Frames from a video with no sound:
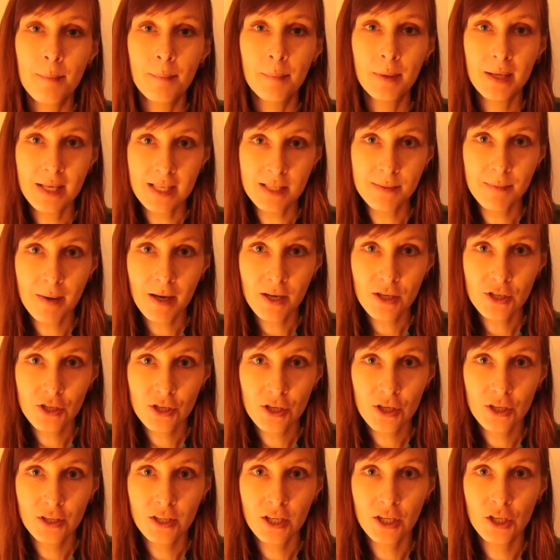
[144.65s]
please make
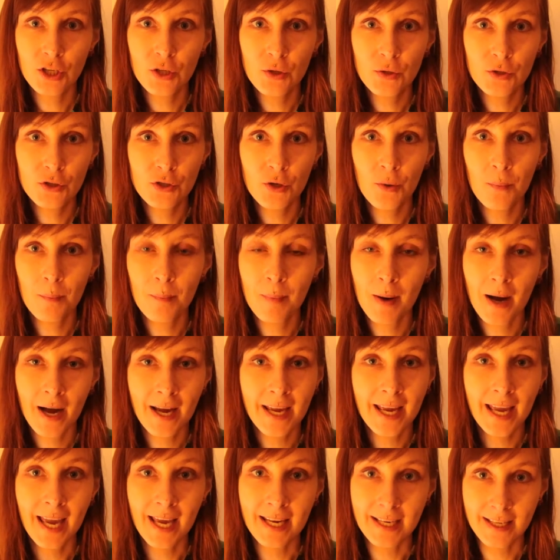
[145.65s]
sure that you don't
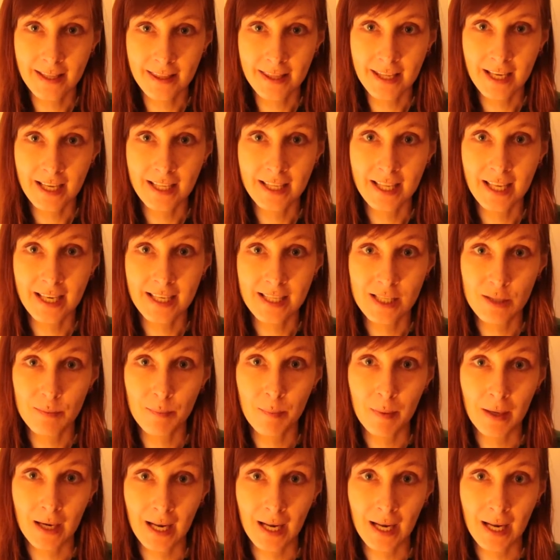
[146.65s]
buy anything that is